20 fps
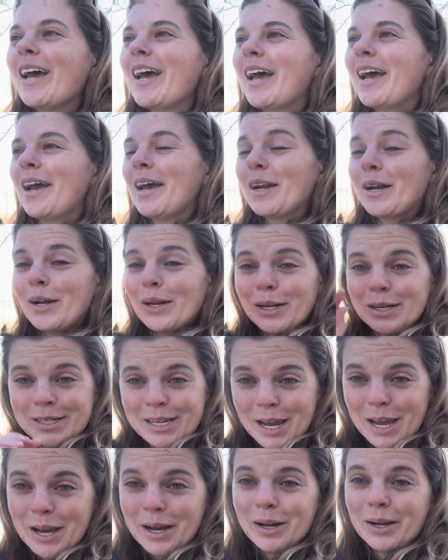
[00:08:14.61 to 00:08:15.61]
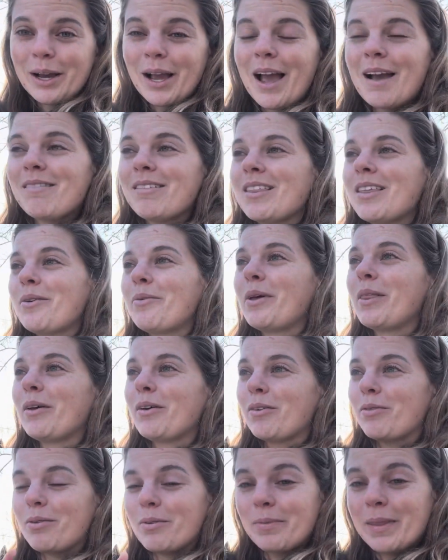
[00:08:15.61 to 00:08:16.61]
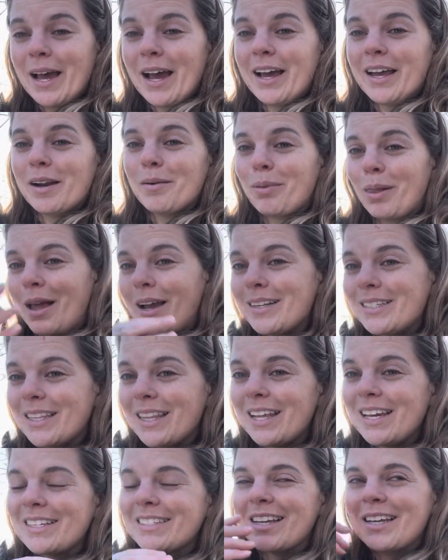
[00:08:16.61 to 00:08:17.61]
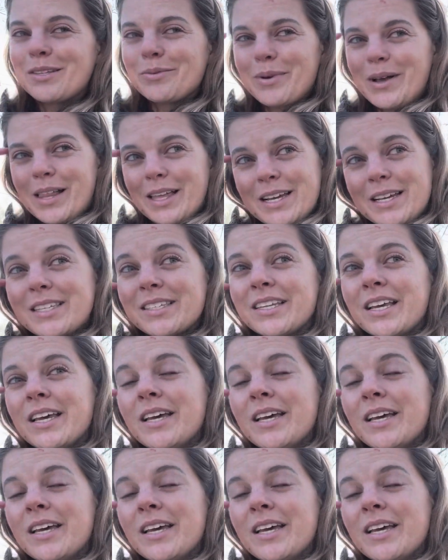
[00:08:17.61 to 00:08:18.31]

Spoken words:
and gonna take everything we learned from that and apply it to this, as well as